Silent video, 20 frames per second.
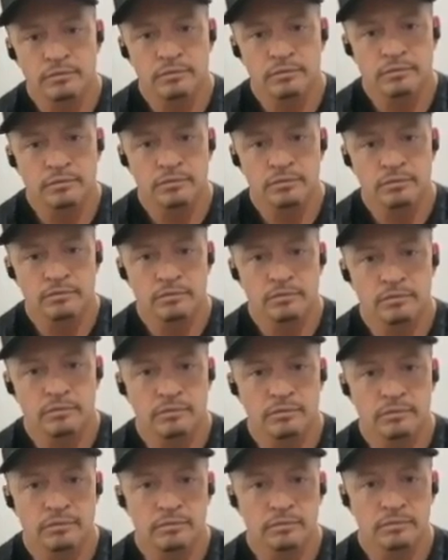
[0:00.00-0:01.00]

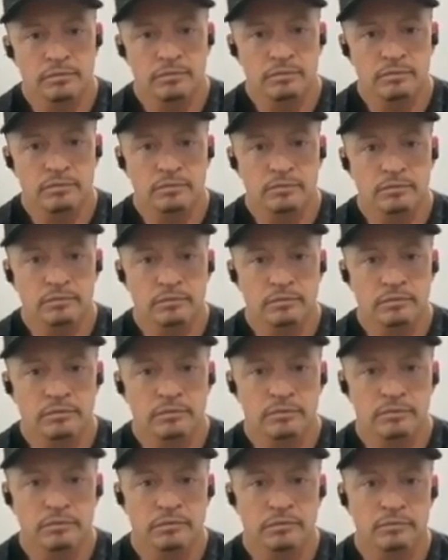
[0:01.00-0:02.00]

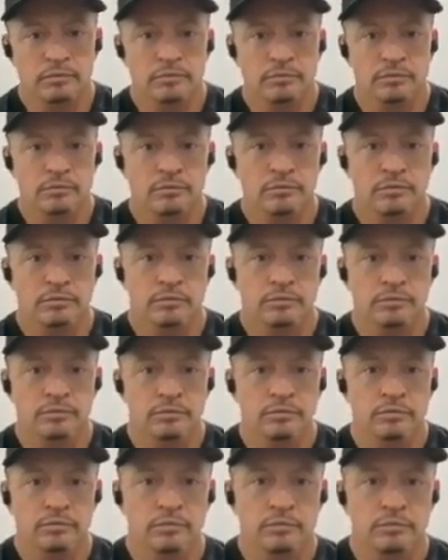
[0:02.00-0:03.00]

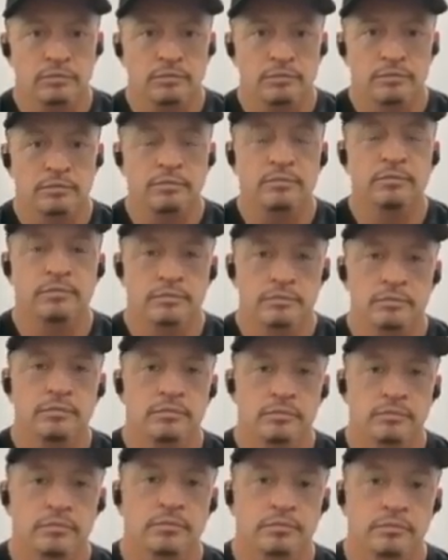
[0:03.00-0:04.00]

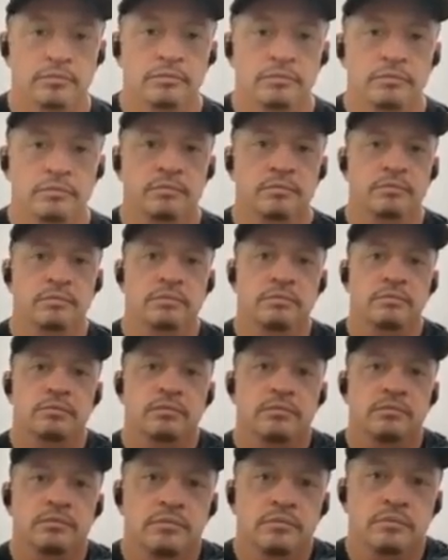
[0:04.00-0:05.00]

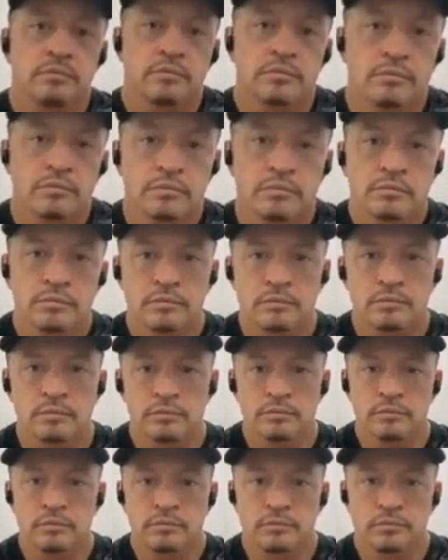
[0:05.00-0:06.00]

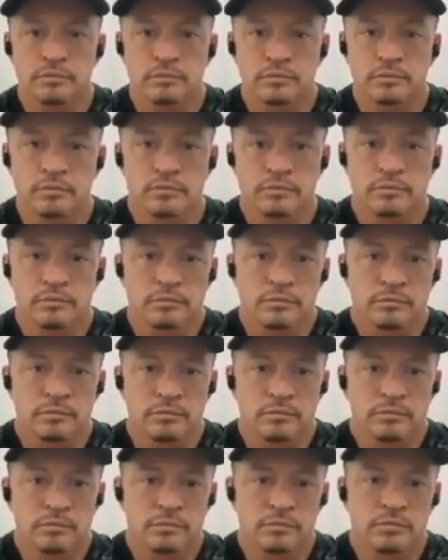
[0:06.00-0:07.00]

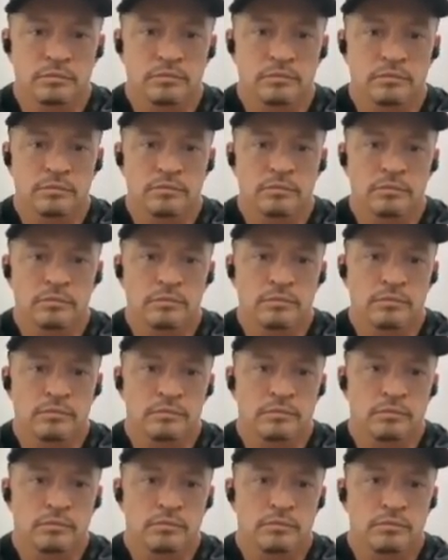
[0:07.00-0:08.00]
[no speech]